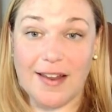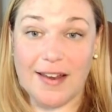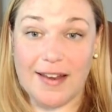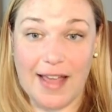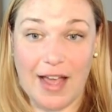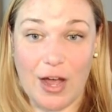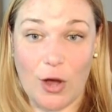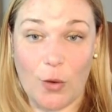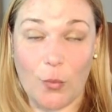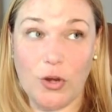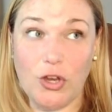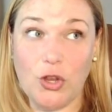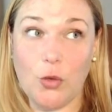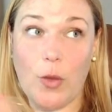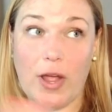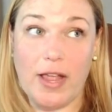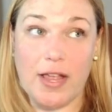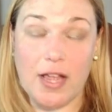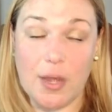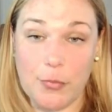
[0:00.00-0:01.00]
Now, when you
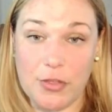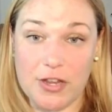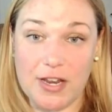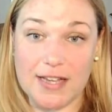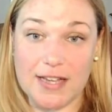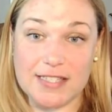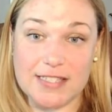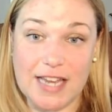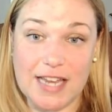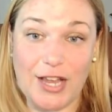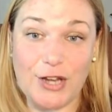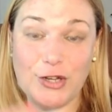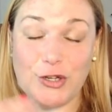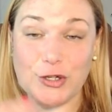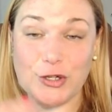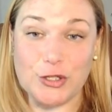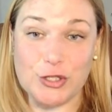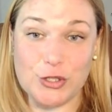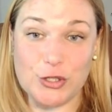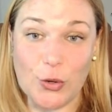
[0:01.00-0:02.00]
wake up the next day and
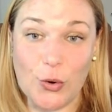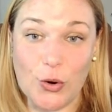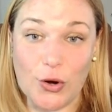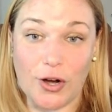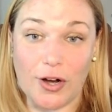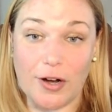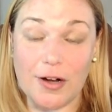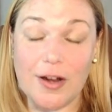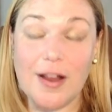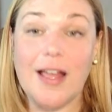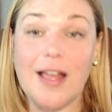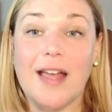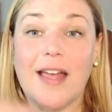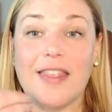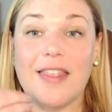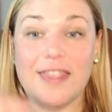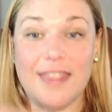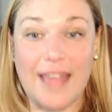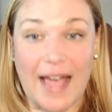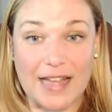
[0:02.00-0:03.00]
you're sore,
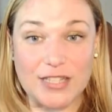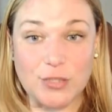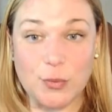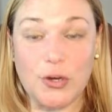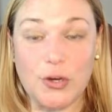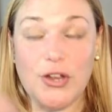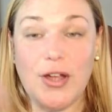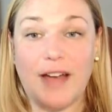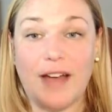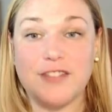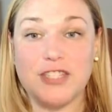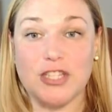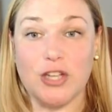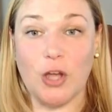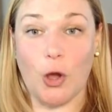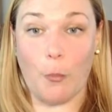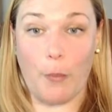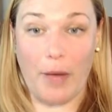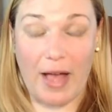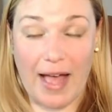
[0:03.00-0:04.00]
that's where you have to
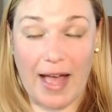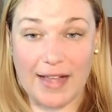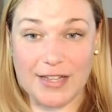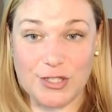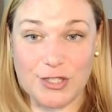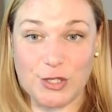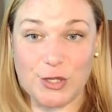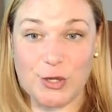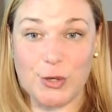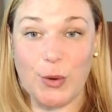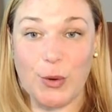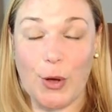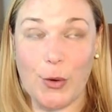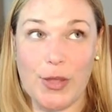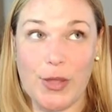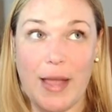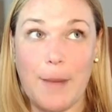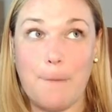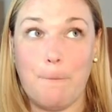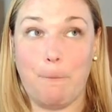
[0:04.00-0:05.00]
go back to,
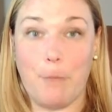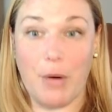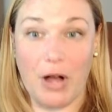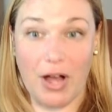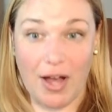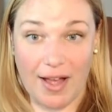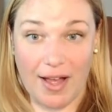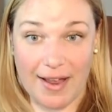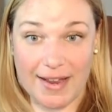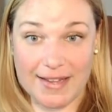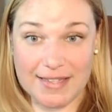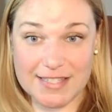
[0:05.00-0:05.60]
okay, but